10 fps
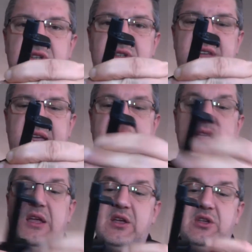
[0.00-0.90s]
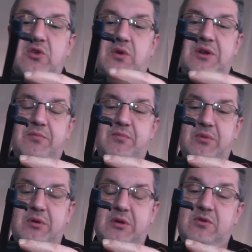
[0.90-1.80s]
Say you want to
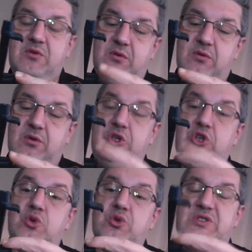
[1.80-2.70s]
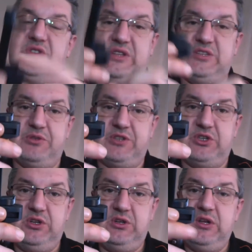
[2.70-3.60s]
use this position,